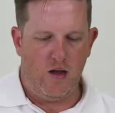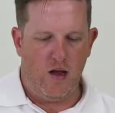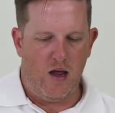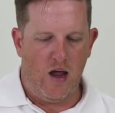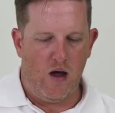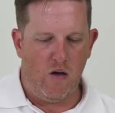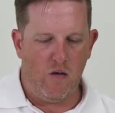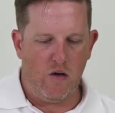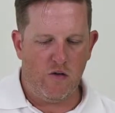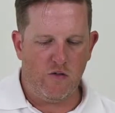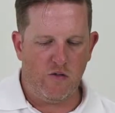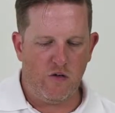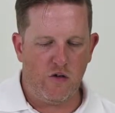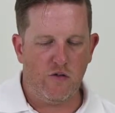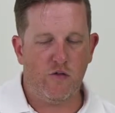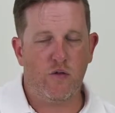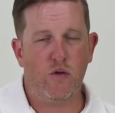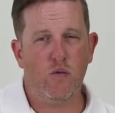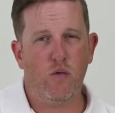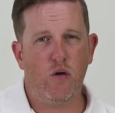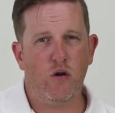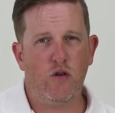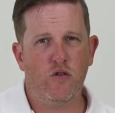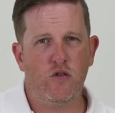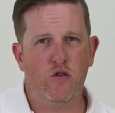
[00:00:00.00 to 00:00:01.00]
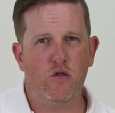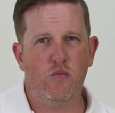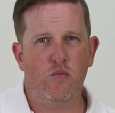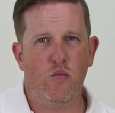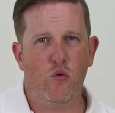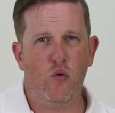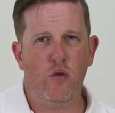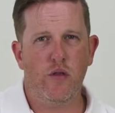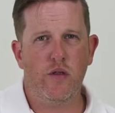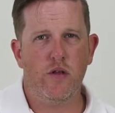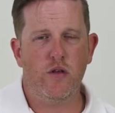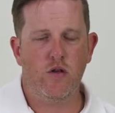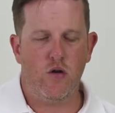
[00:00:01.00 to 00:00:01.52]
However, if we want to do
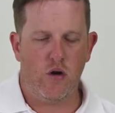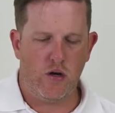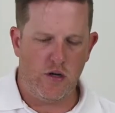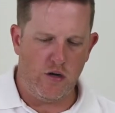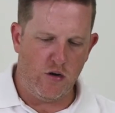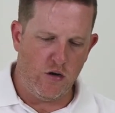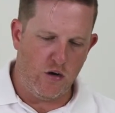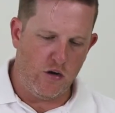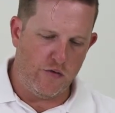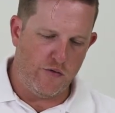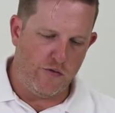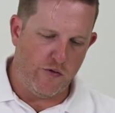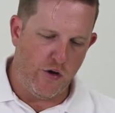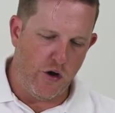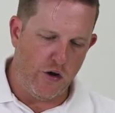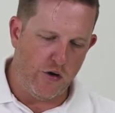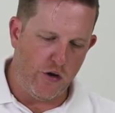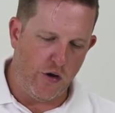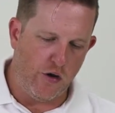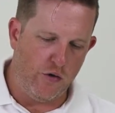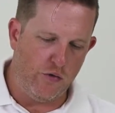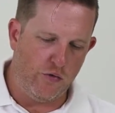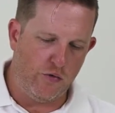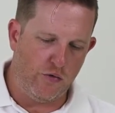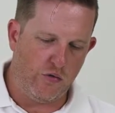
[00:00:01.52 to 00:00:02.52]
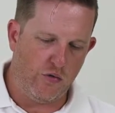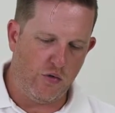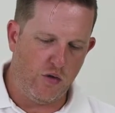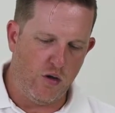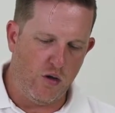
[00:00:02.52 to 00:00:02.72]
more than 99 photos,